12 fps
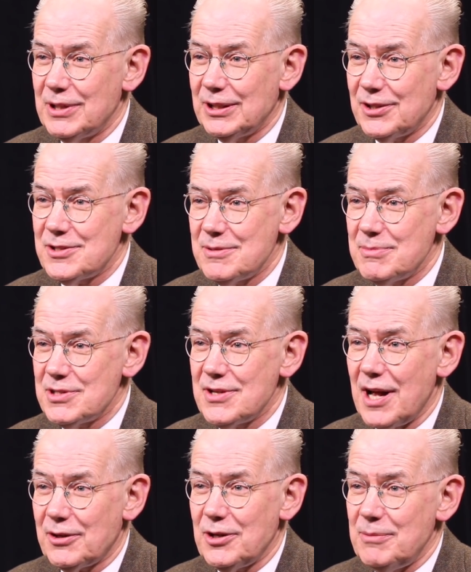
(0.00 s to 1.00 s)
realism is
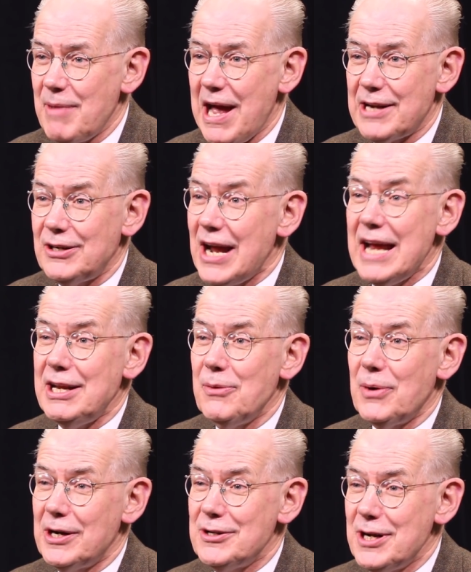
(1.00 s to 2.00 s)
not going to matter
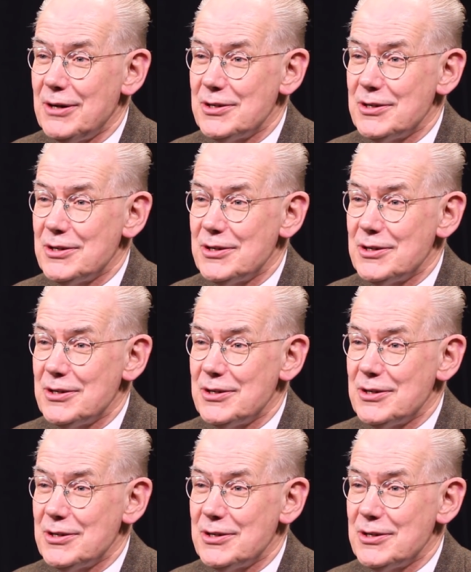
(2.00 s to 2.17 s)
anywhere near